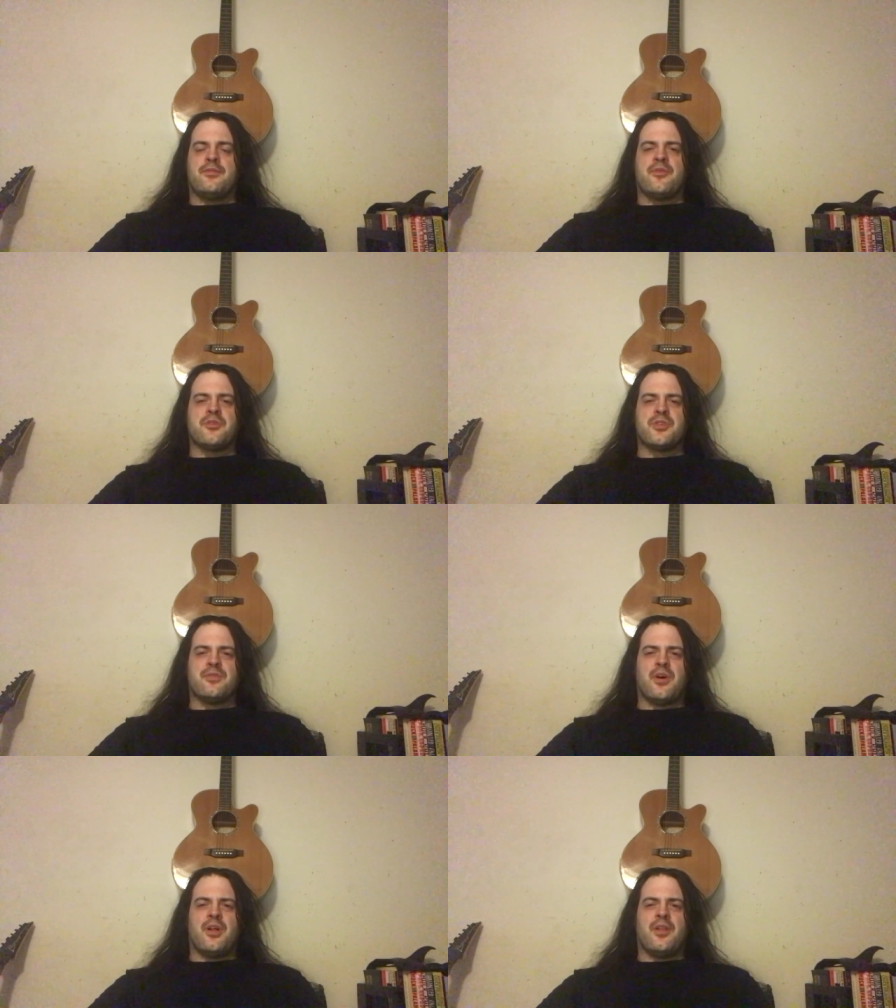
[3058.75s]
first of
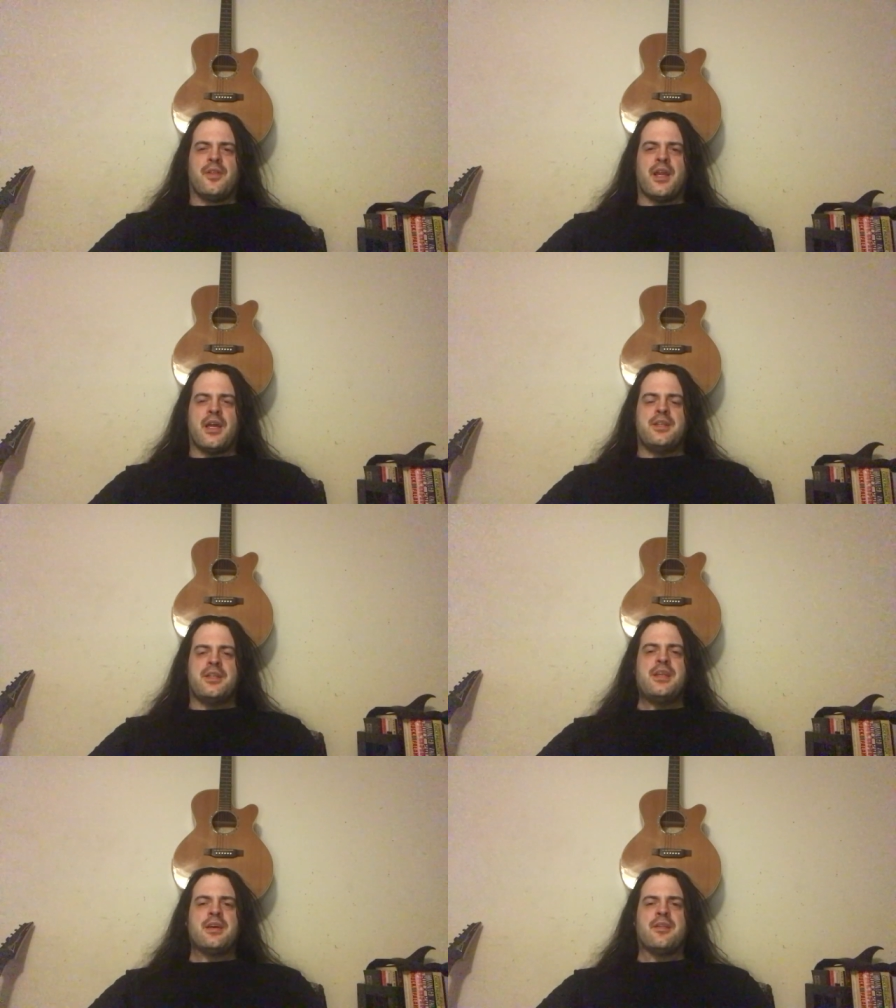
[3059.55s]
all, the
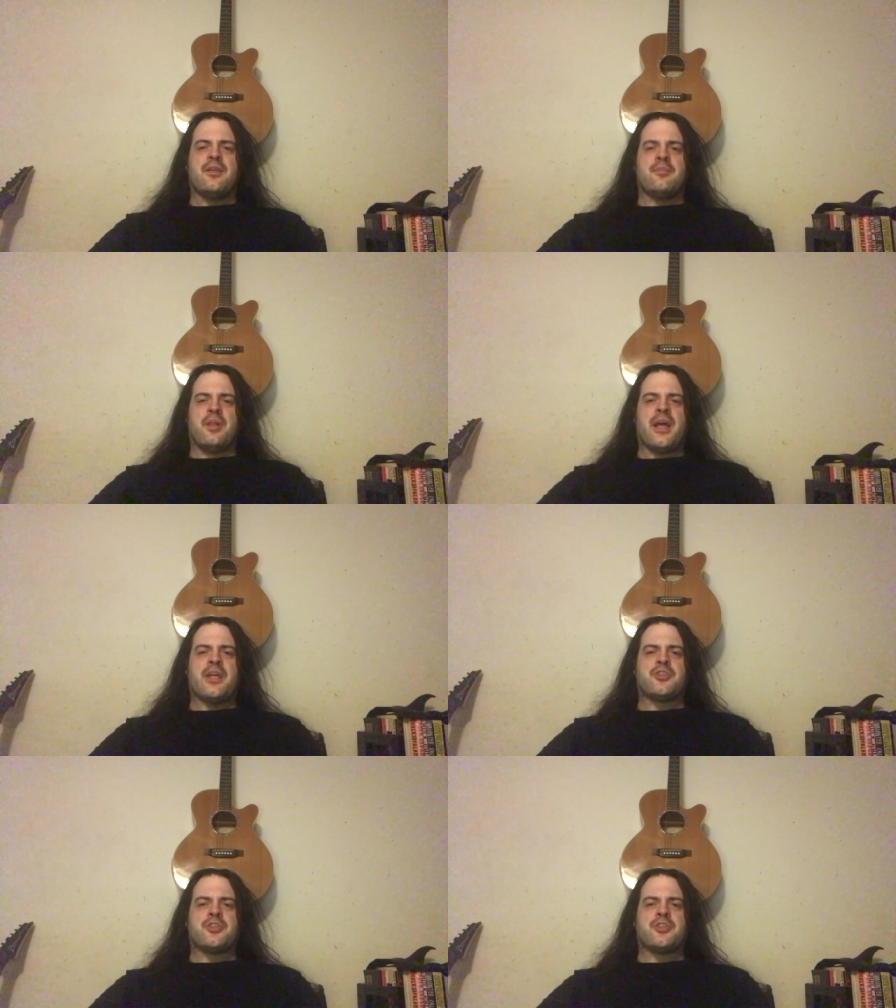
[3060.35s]
idea that black